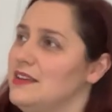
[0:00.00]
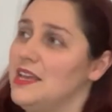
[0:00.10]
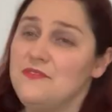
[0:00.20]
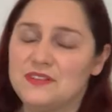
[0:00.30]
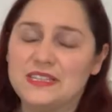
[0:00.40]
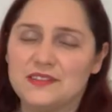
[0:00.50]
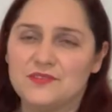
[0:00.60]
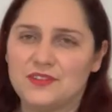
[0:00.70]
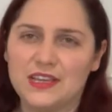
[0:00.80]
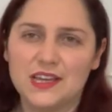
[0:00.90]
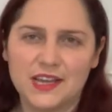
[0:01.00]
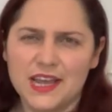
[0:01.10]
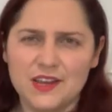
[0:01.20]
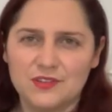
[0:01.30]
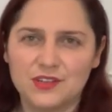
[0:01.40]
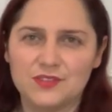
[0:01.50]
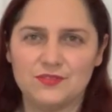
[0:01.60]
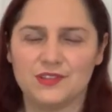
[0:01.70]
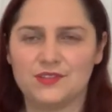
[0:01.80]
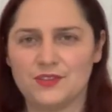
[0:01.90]
If it's in 3, again you can do
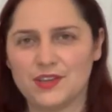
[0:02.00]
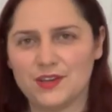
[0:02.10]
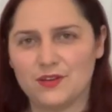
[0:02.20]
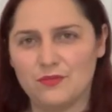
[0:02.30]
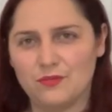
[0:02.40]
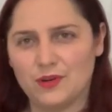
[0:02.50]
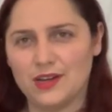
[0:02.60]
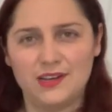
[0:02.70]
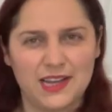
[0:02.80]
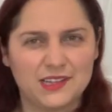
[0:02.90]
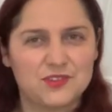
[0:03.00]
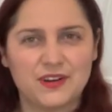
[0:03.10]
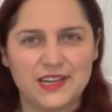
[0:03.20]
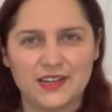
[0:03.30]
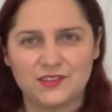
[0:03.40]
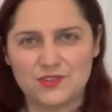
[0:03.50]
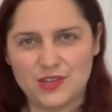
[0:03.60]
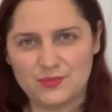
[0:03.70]
this. So you can go 1 like a triangle shape.